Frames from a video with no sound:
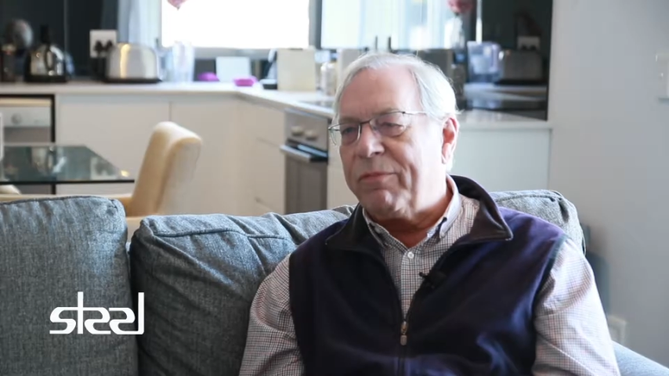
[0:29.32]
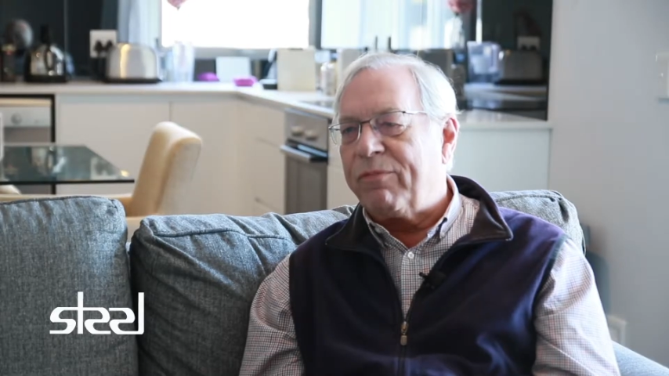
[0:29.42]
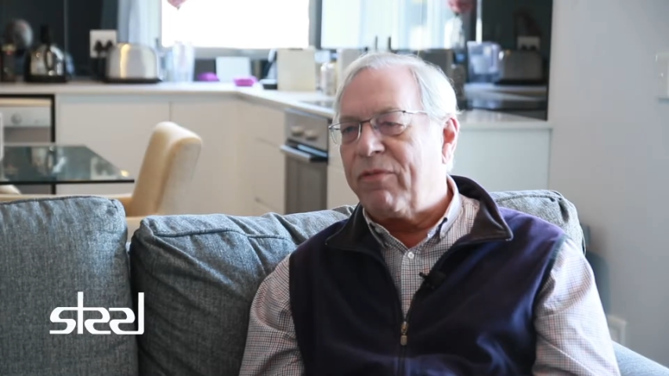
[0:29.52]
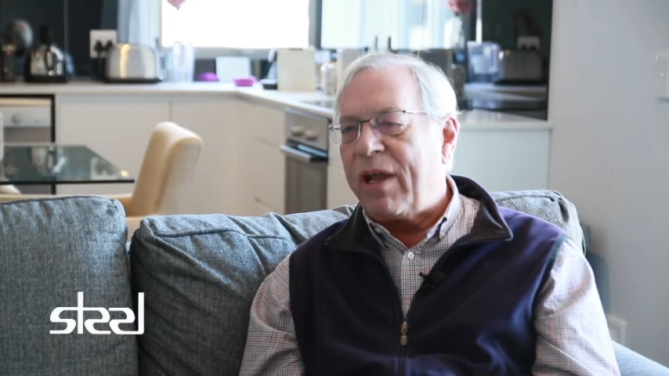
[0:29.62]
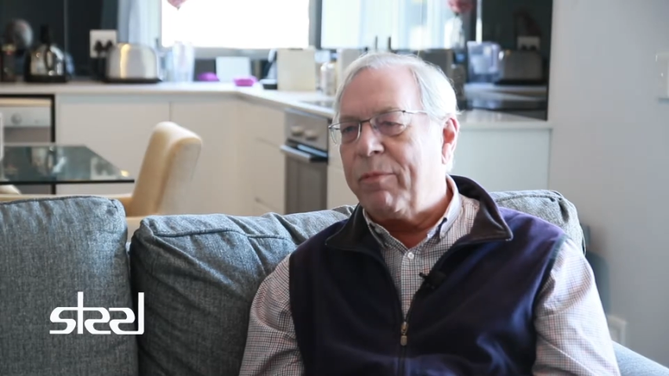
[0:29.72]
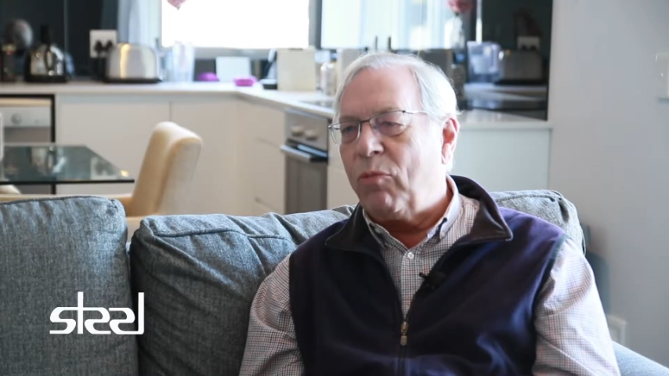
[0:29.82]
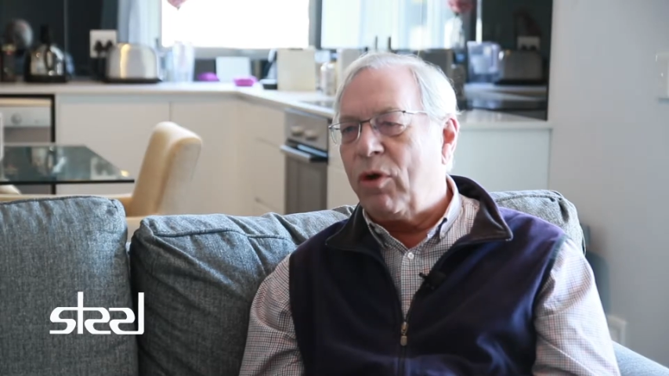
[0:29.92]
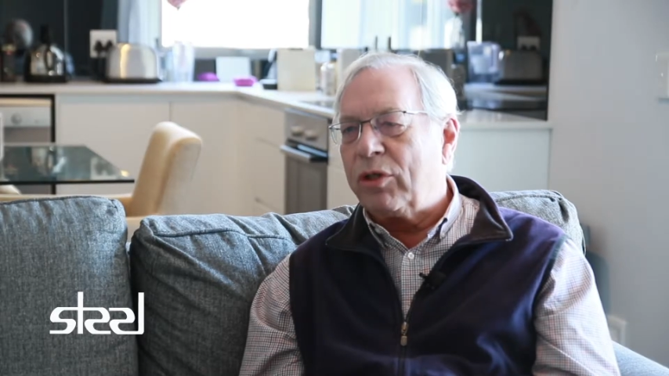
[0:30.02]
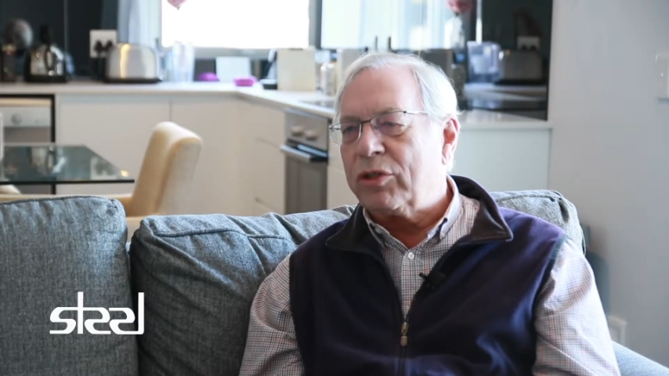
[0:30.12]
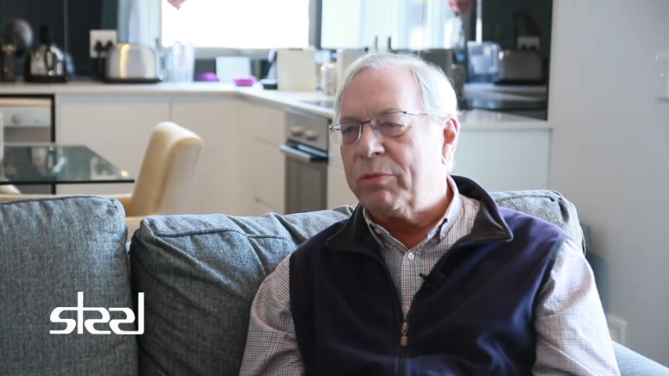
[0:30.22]

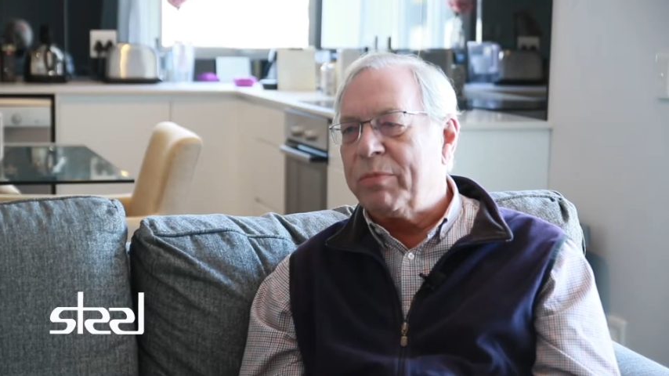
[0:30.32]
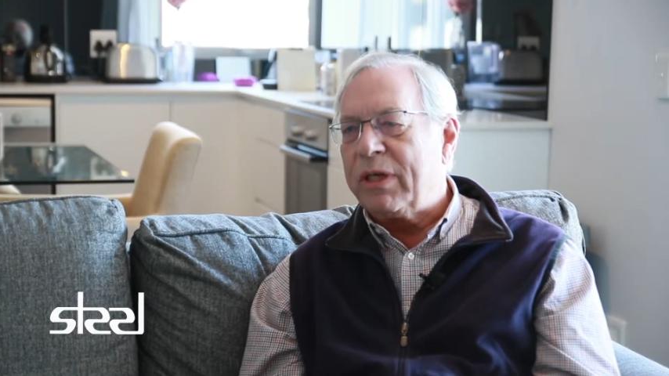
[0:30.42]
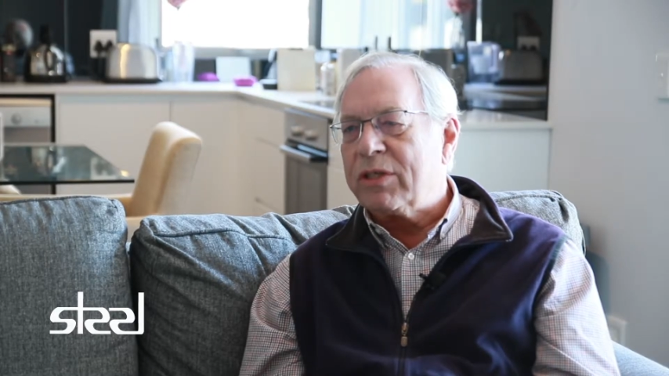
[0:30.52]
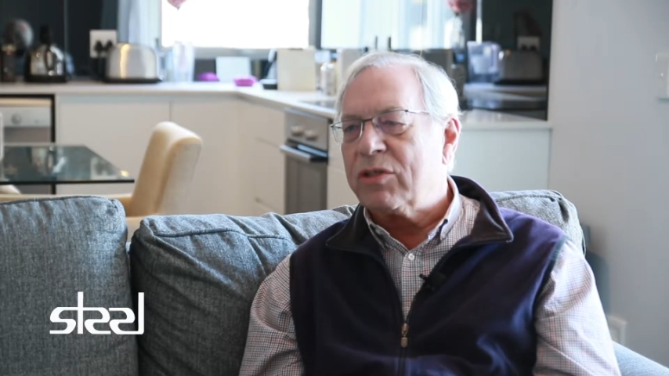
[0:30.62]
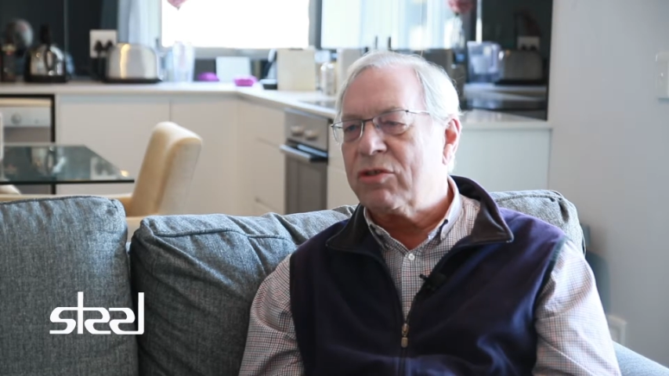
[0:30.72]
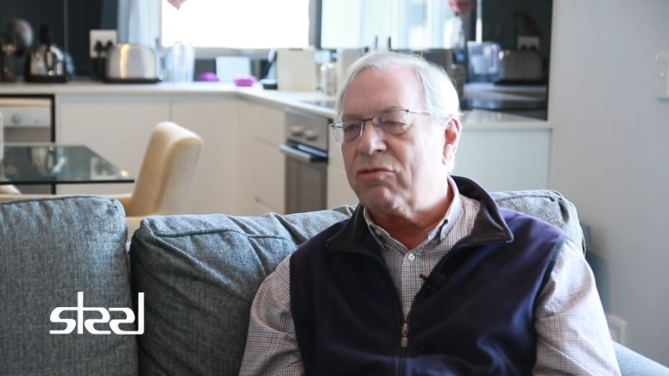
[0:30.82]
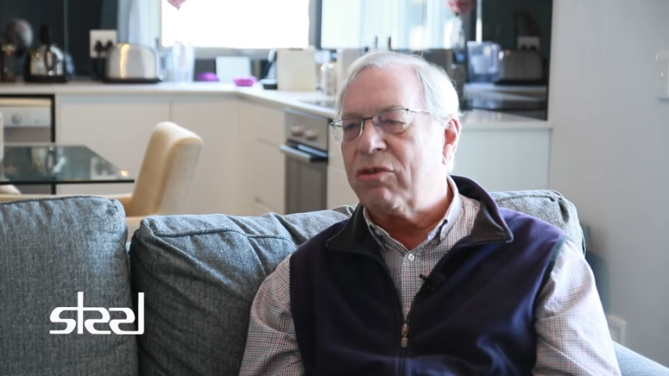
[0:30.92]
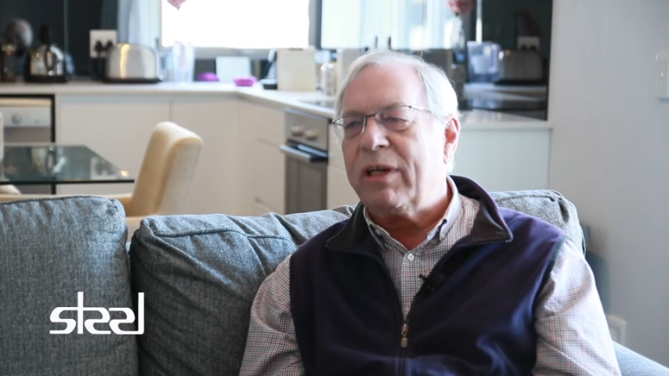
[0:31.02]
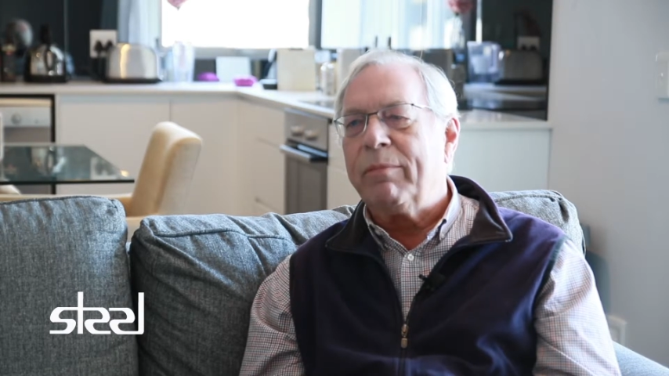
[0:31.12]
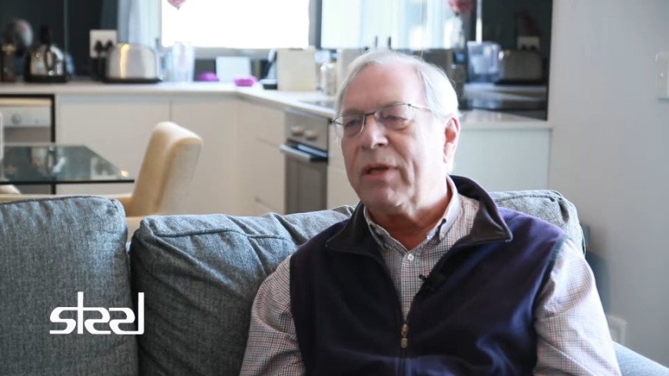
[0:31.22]
framework should be
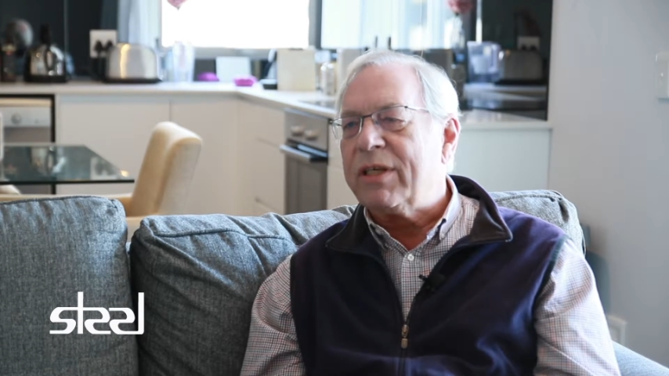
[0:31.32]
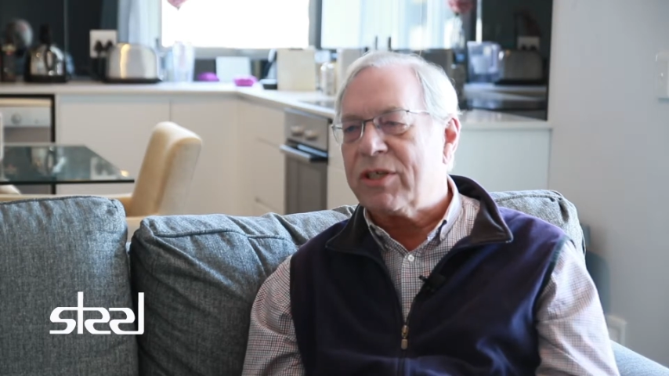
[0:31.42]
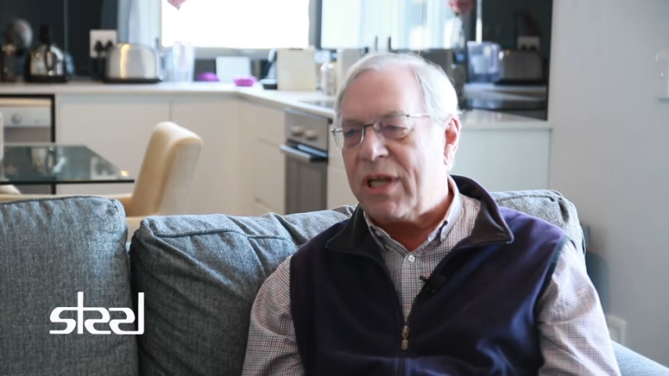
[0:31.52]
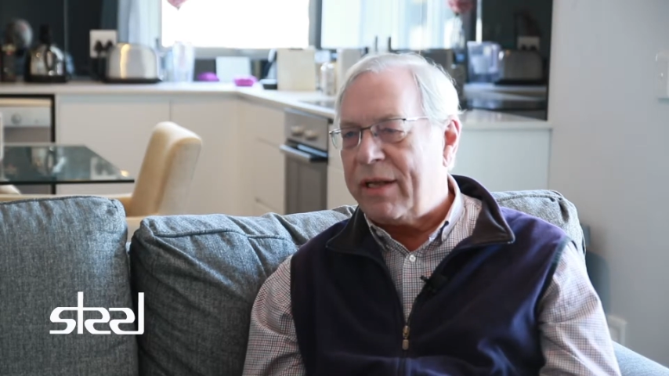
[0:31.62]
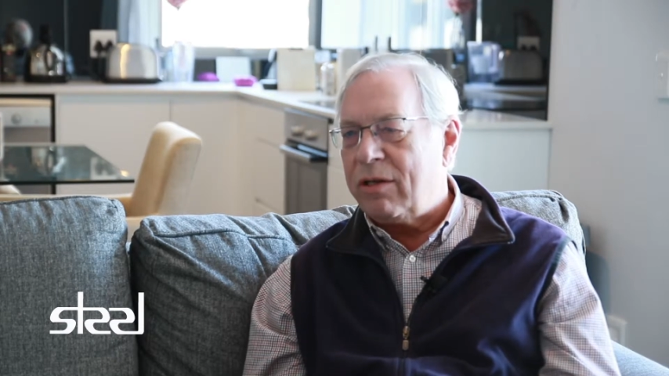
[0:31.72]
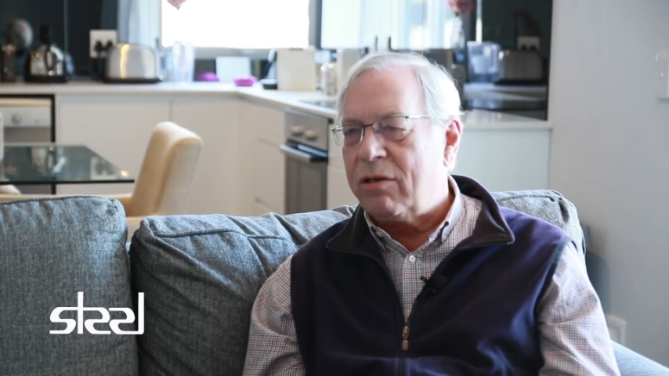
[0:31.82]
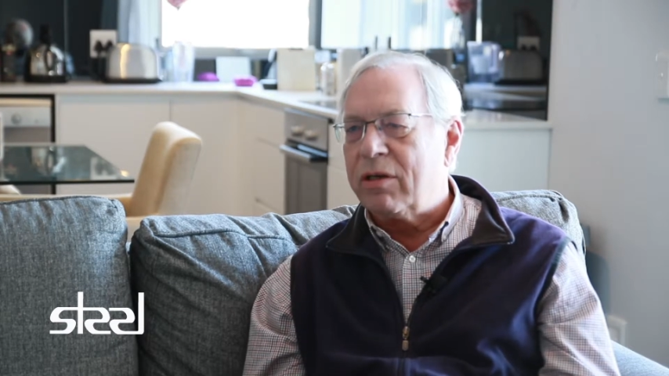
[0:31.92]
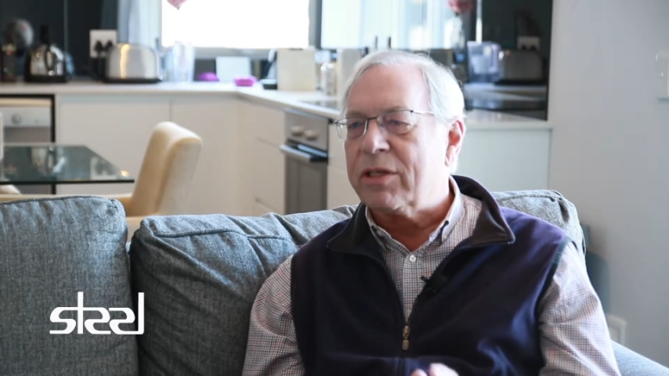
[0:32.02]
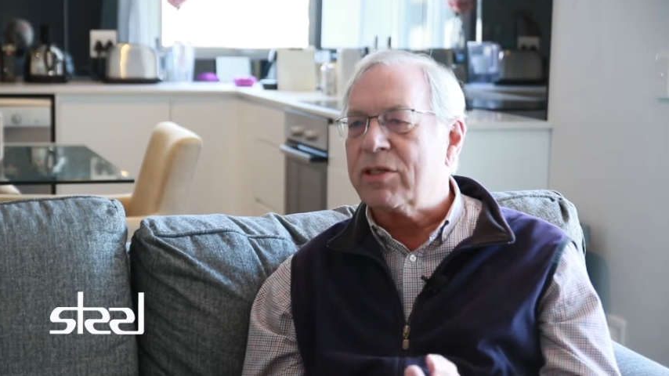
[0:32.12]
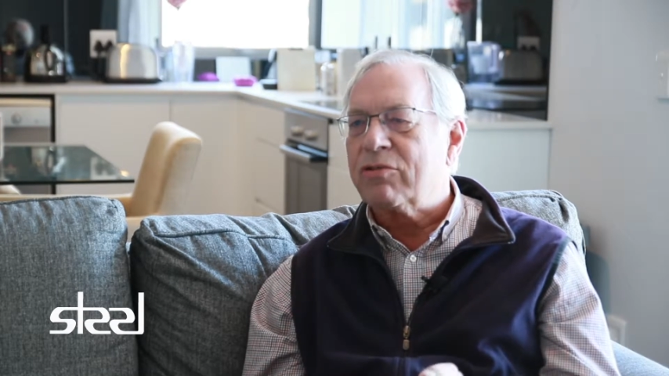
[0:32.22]
extremely slender
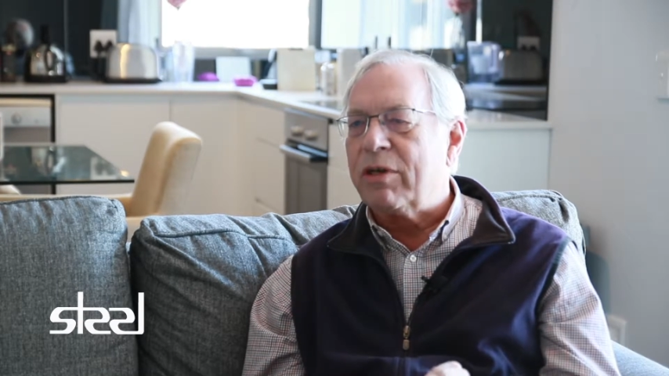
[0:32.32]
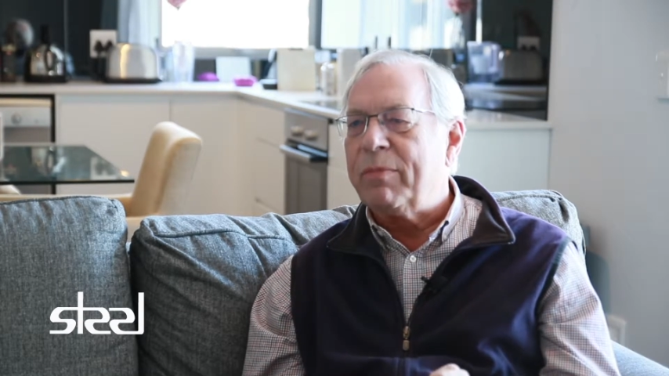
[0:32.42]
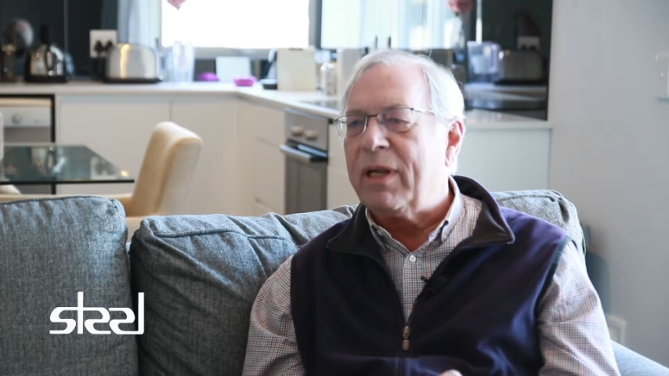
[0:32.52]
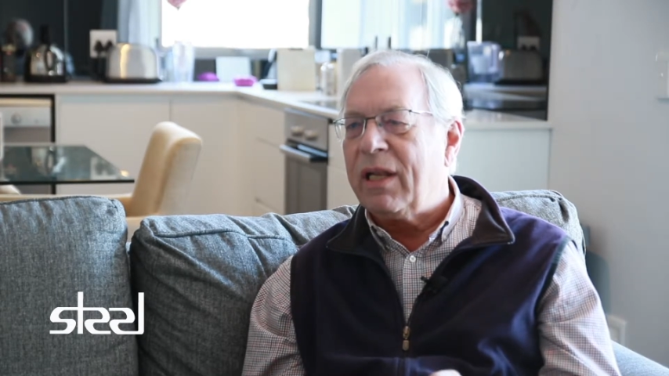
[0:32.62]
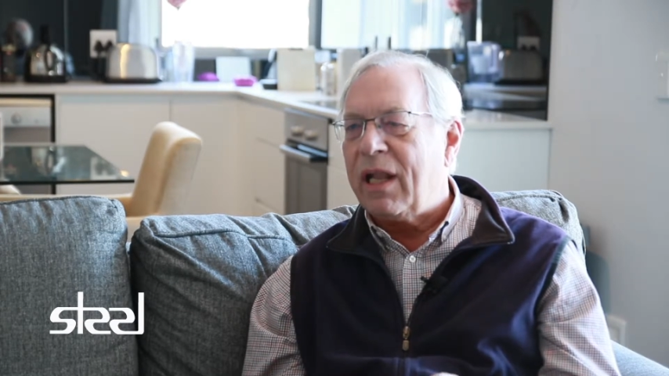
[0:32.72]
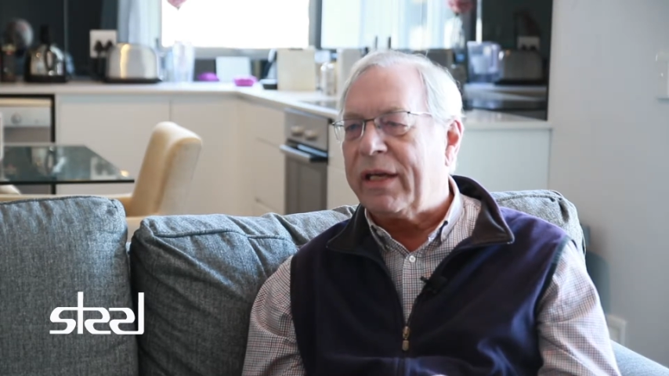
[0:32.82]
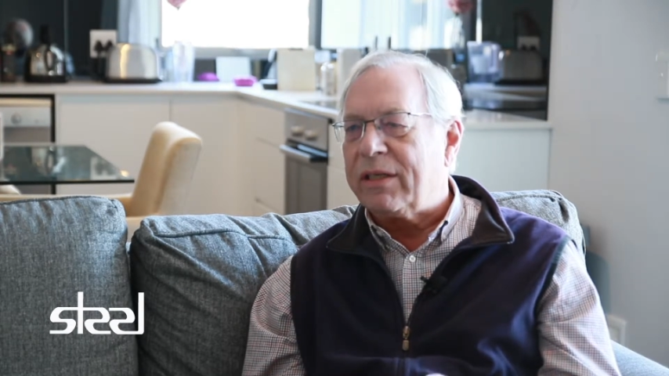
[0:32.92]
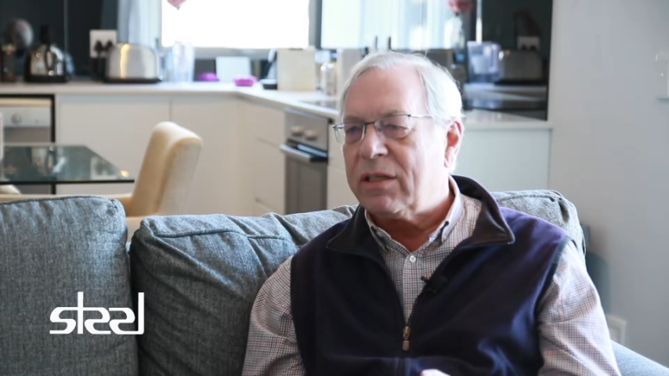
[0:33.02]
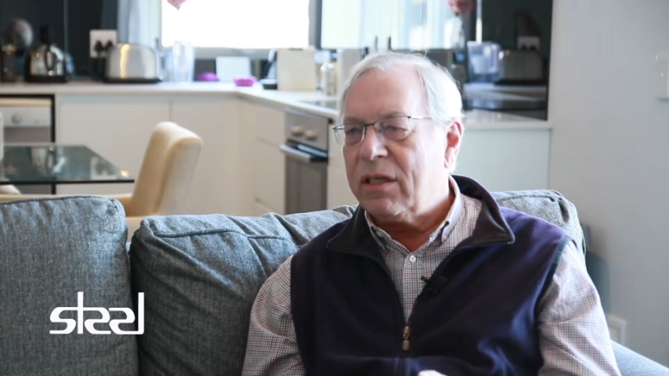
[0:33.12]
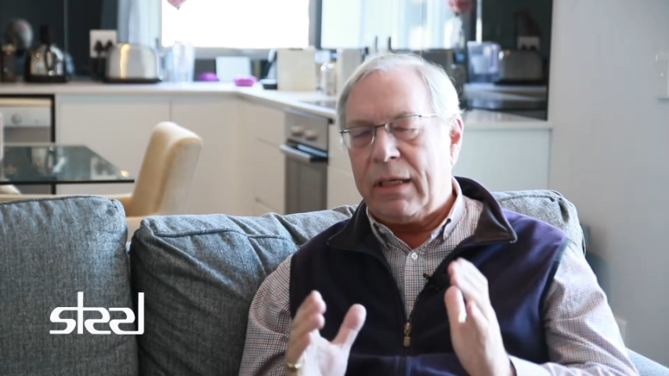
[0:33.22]
and extremely light.